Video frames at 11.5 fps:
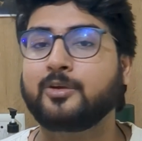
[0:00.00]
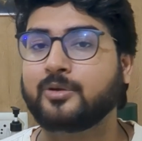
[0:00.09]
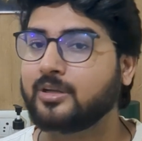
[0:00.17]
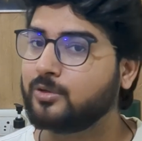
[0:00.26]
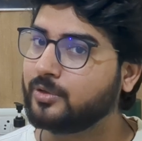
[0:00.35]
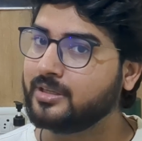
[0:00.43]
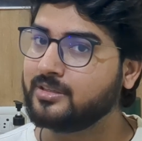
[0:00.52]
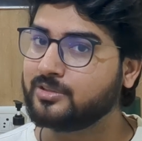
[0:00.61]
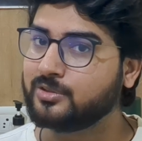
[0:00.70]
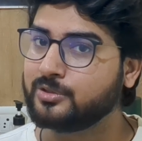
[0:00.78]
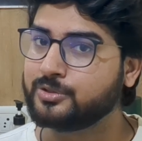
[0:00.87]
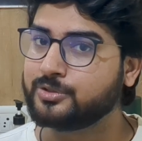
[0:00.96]
You can look at the
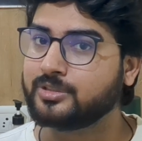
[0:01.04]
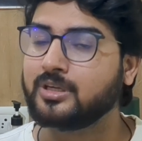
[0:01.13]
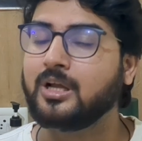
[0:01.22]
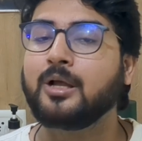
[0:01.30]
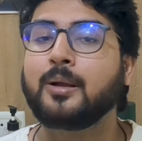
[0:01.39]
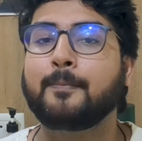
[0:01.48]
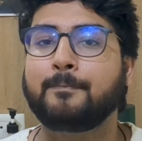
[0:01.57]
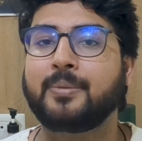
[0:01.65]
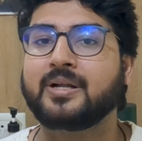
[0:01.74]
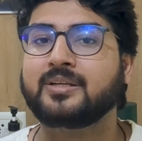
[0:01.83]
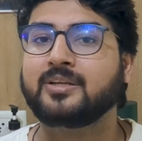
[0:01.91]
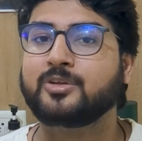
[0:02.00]
solution,
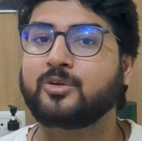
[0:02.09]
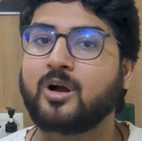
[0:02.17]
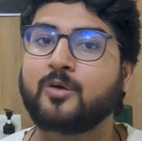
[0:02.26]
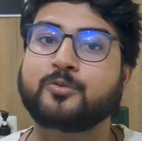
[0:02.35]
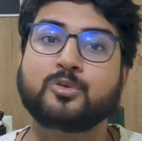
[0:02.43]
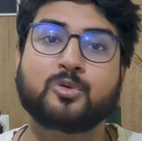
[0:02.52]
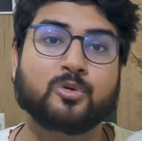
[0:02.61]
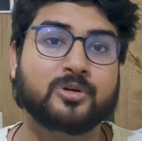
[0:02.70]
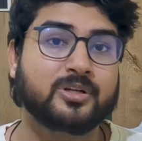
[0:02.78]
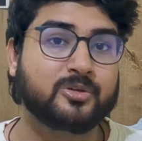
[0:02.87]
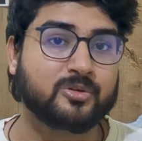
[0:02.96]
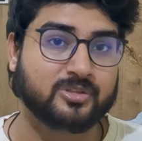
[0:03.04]
but you have to code
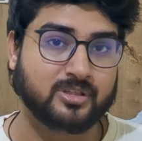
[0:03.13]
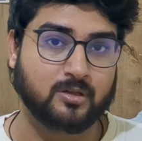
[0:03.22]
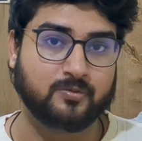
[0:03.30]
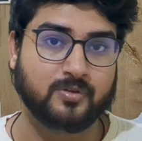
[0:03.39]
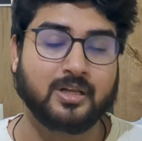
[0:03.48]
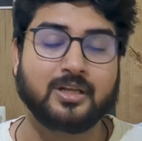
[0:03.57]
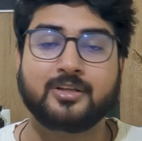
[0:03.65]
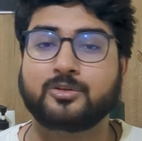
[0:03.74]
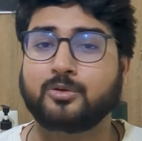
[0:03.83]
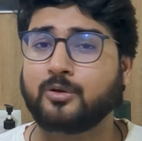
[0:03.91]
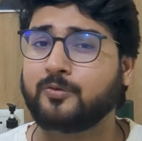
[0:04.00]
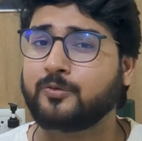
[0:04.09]
it yourself.
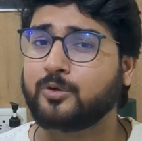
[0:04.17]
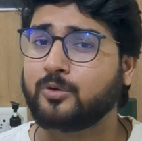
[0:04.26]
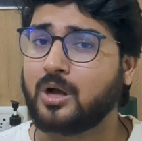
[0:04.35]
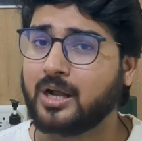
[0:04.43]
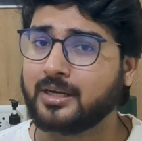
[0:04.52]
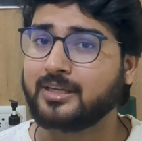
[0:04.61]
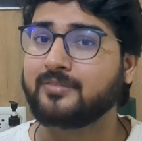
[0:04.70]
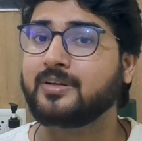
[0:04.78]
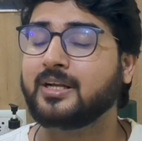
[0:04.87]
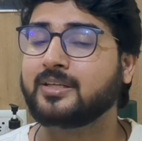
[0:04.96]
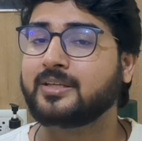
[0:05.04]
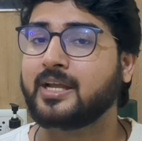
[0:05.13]
So if you are
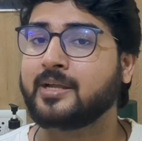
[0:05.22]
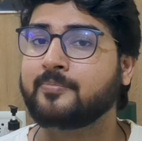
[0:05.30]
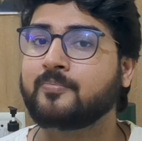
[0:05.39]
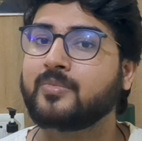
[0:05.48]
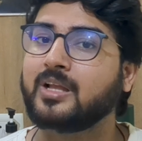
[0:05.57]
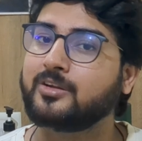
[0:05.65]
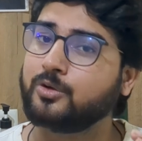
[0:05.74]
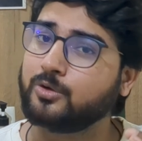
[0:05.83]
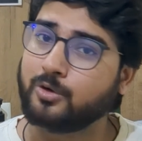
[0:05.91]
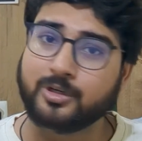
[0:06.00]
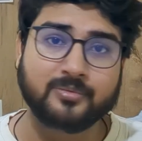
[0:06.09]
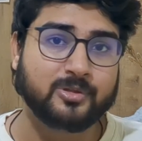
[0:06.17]
giving it time and you're
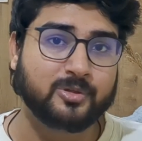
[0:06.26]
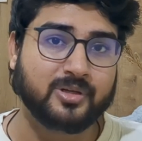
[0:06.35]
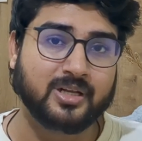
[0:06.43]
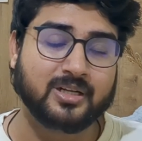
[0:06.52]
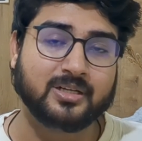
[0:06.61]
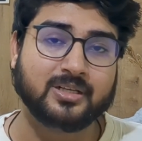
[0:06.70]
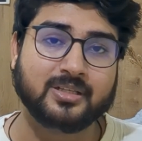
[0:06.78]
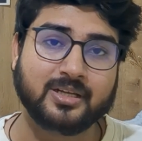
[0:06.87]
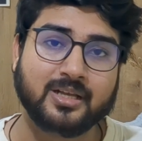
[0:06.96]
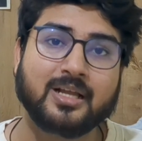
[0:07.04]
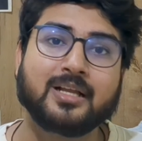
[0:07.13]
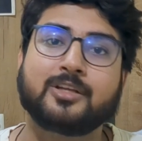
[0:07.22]
not able to get
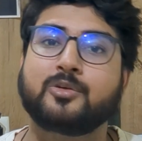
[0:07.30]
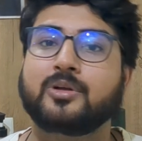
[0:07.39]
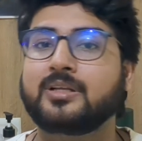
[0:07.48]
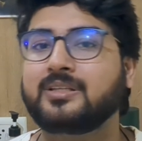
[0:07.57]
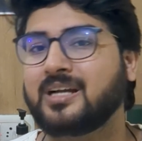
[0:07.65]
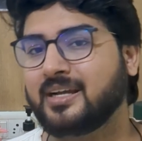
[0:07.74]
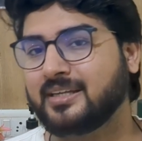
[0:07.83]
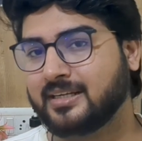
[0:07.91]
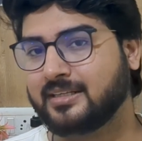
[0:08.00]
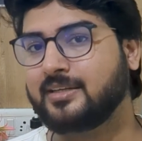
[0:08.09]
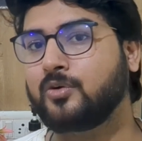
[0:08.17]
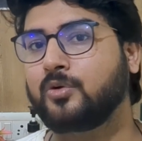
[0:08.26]
anything, you can
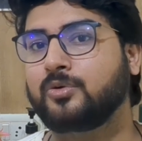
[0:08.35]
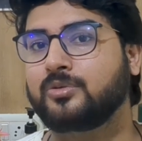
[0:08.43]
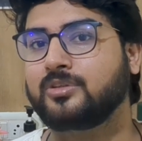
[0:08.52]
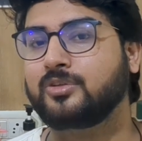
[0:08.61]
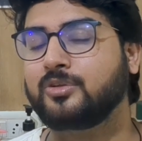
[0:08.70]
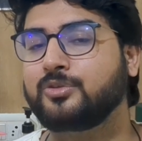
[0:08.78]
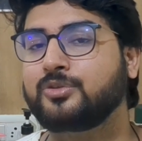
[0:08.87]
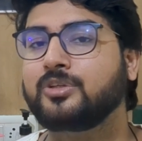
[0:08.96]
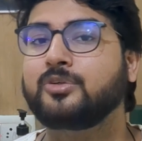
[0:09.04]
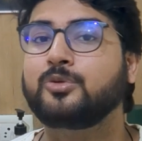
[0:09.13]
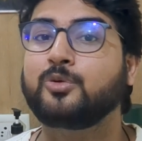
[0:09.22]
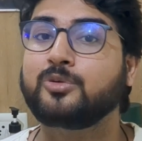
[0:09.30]
directly go to the
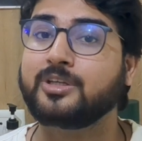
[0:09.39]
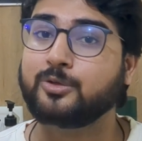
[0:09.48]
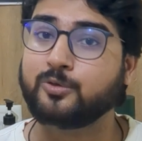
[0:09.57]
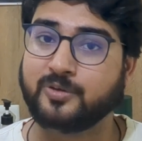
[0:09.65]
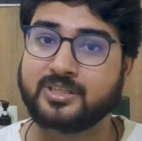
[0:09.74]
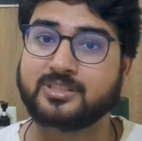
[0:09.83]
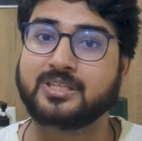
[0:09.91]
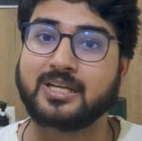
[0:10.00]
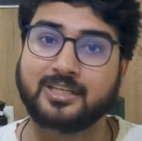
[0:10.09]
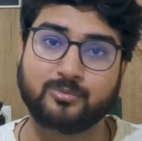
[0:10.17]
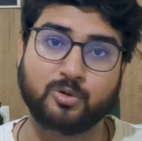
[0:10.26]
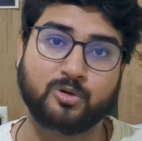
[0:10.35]
solution. You don't need to waste
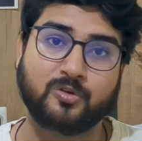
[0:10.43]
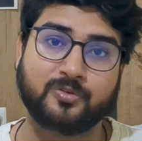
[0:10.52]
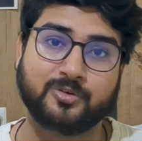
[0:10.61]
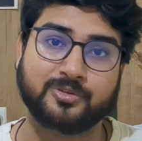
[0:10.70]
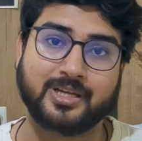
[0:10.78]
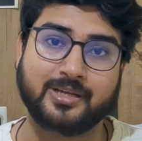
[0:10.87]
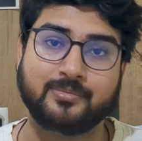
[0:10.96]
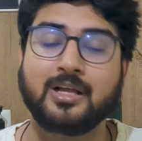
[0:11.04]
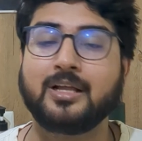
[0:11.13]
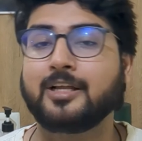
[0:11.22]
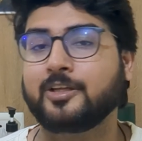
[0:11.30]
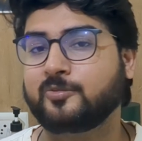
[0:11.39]
any more of your time.
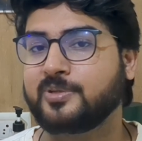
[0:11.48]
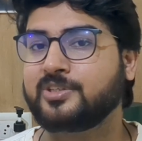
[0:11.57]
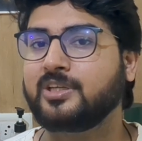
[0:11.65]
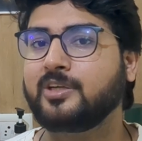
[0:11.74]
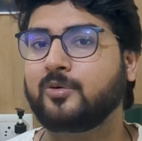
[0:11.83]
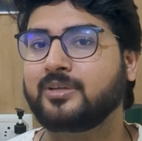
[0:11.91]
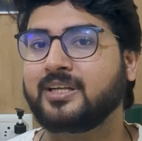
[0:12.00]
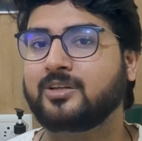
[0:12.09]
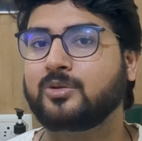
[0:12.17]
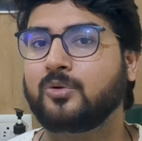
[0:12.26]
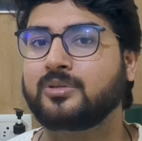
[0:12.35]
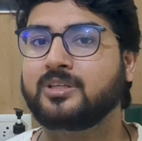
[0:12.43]
Especially on
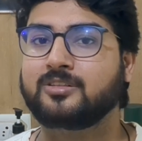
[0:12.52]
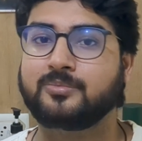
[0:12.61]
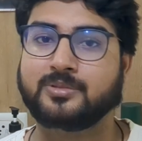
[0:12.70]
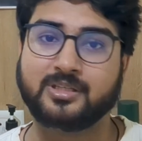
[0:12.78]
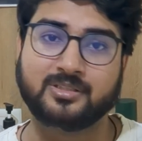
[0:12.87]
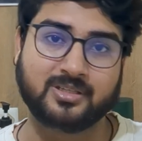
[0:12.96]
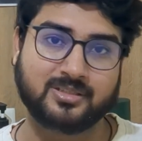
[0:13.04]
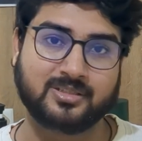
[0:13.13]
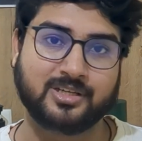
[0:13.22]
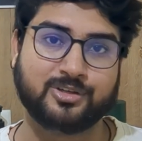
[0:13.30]
LeetCode, there's a discuss